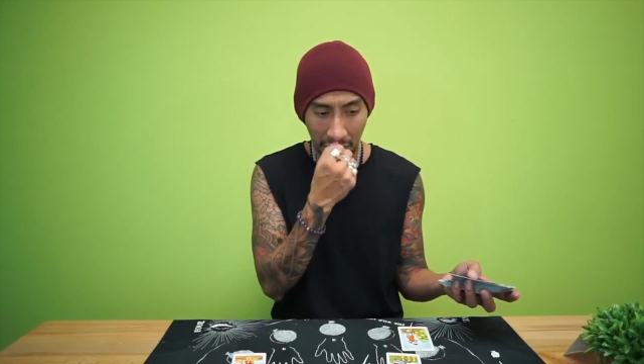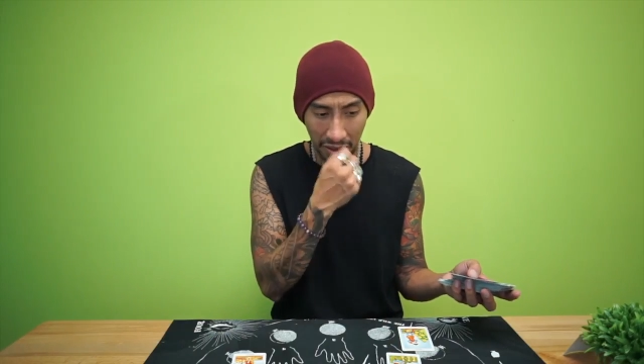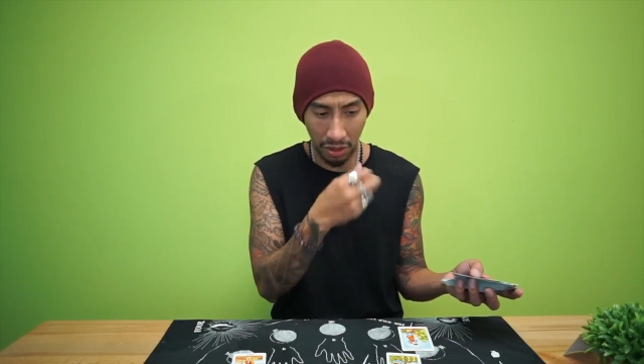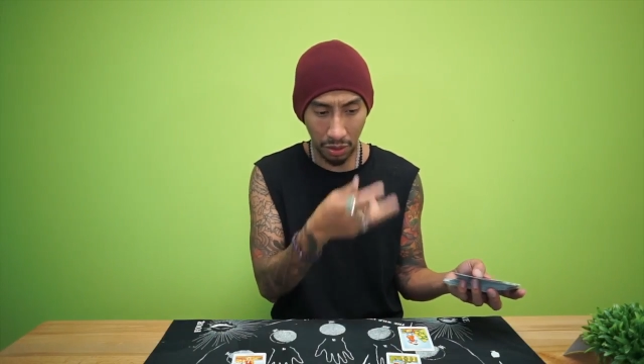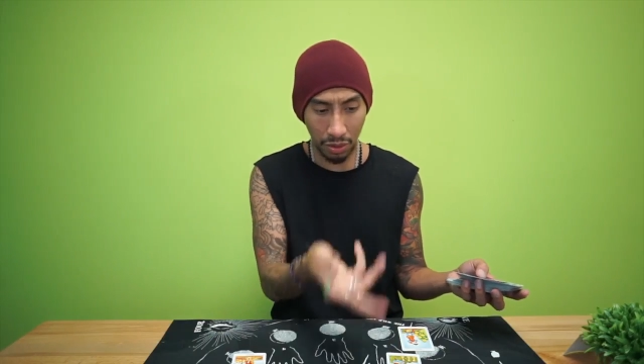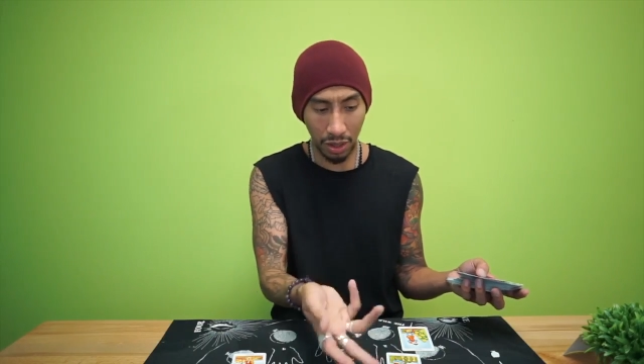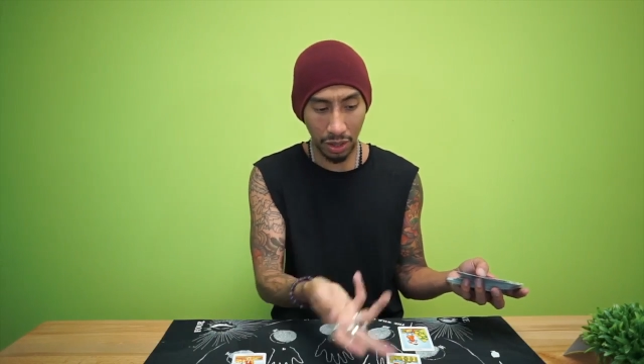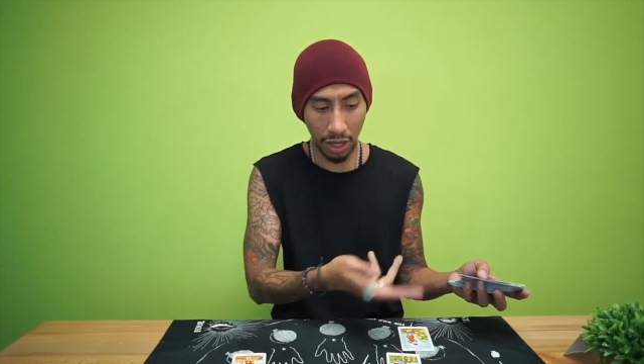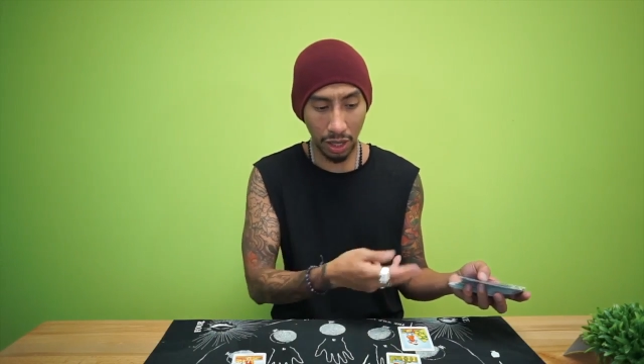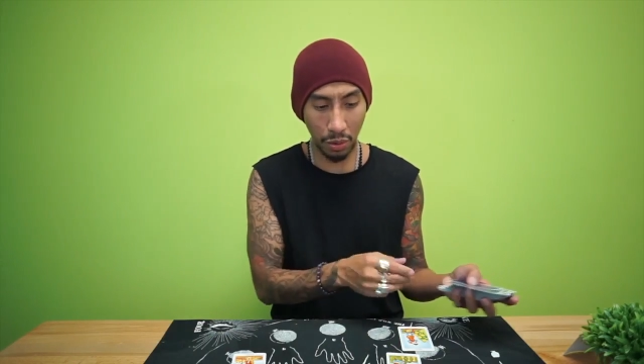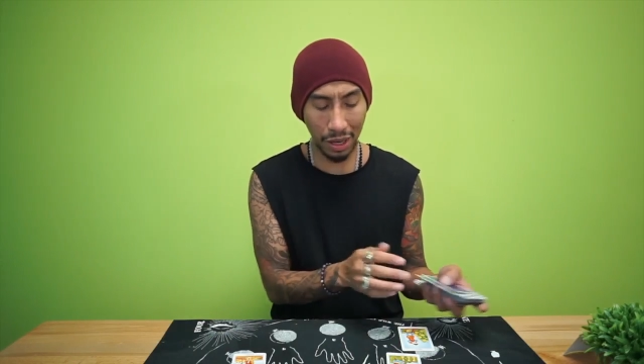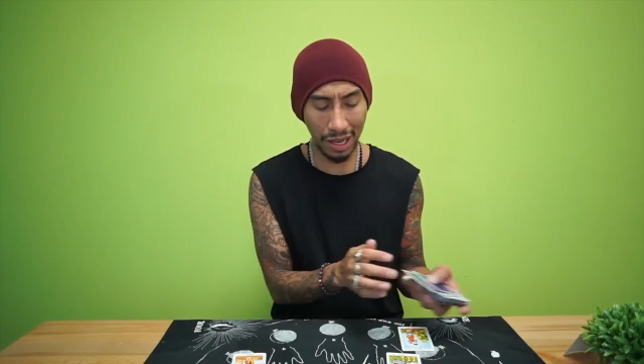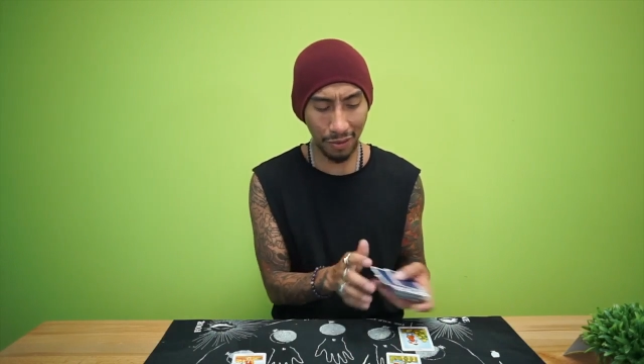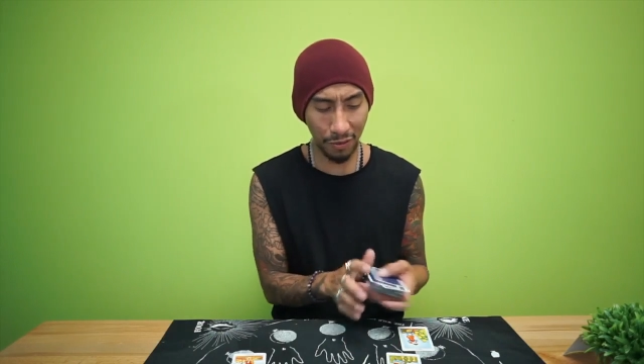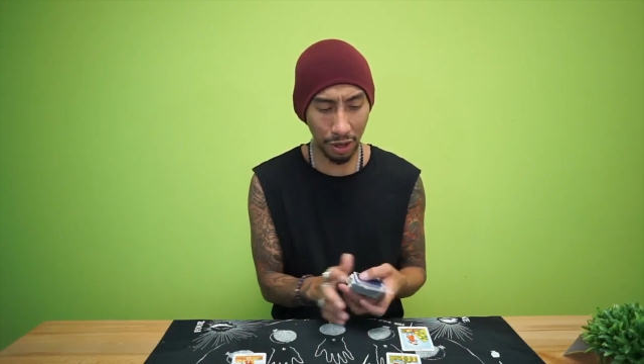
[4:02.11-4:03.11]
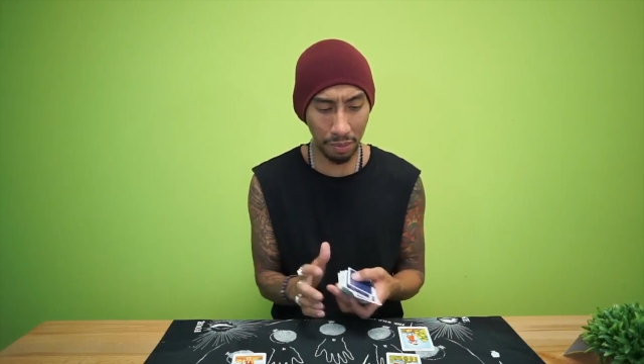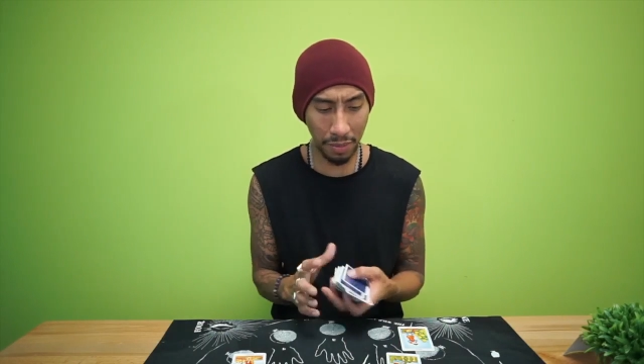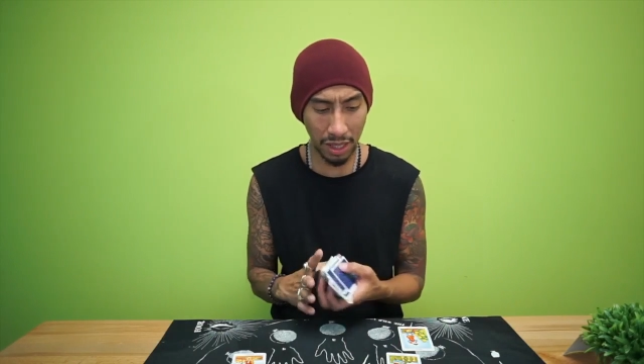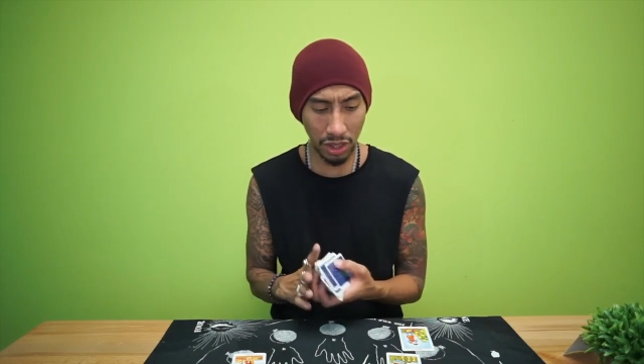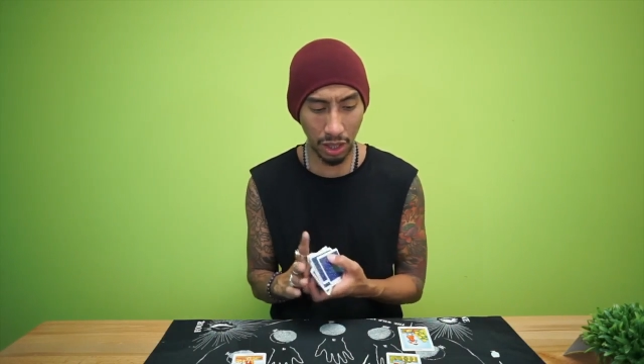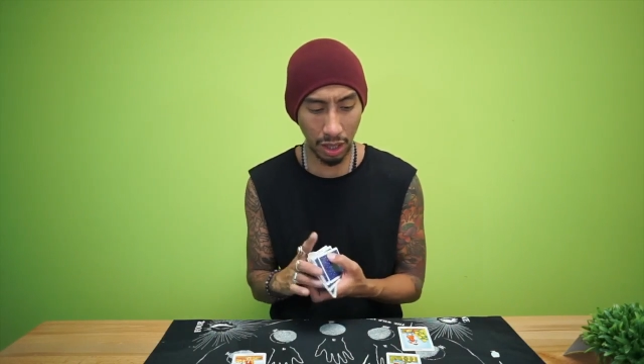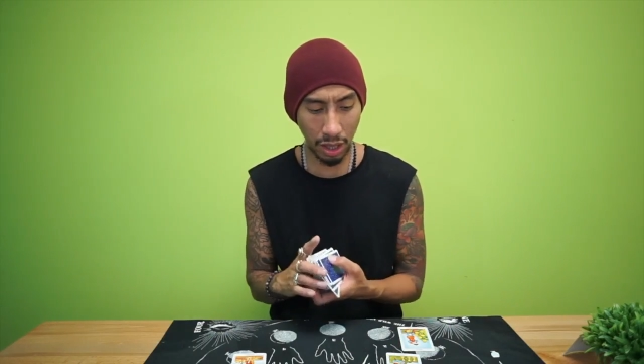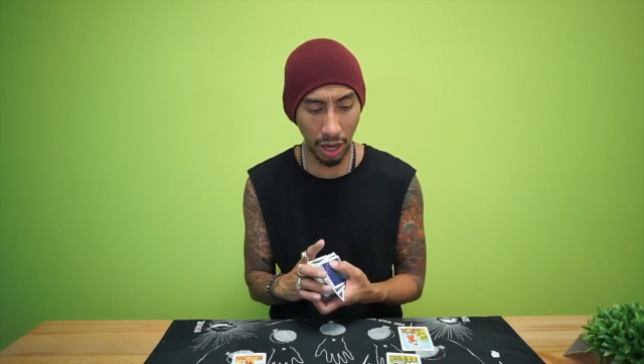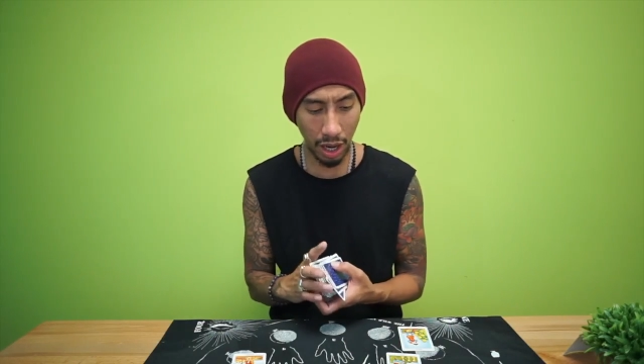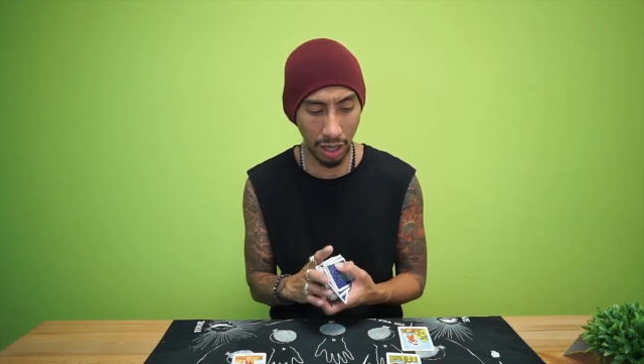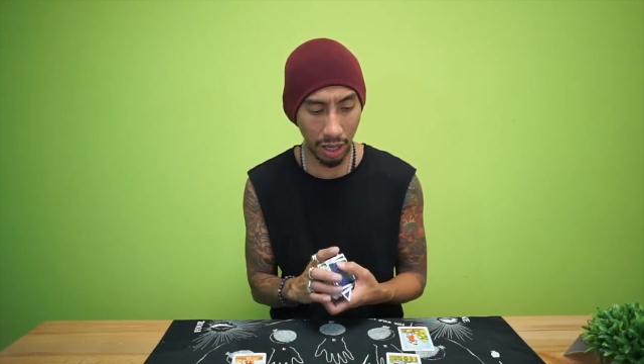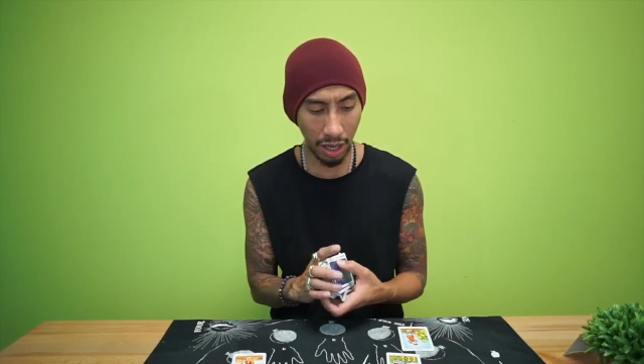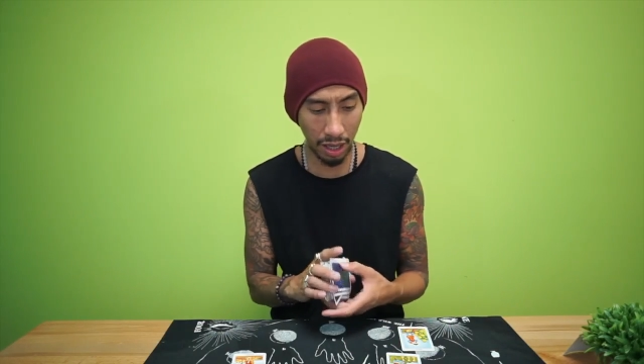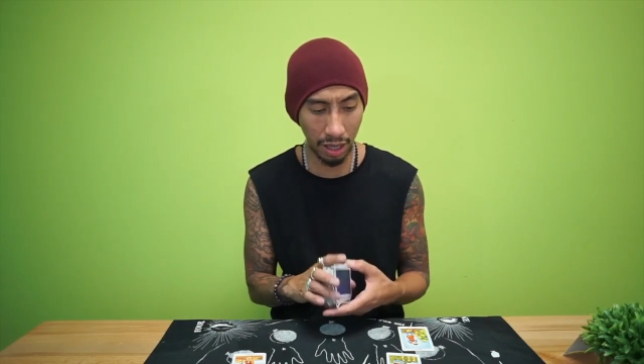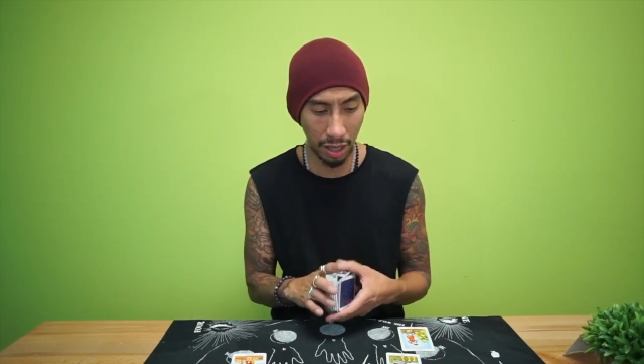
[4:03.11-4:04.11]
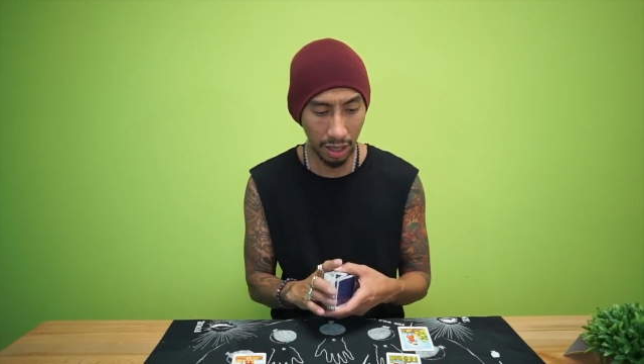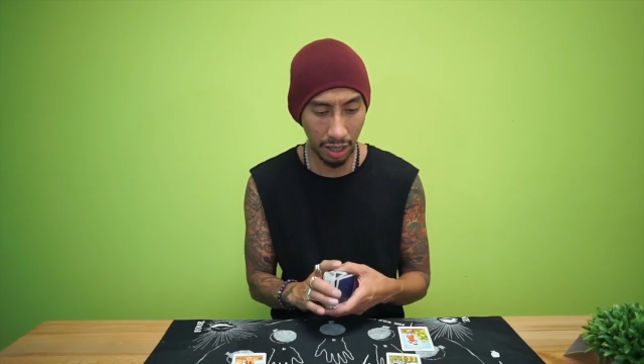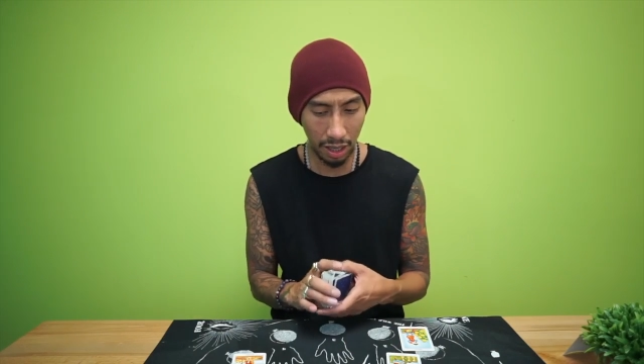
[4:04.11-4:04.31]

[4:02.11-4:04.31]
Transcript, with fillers: You're you're not waiting for a major arcana.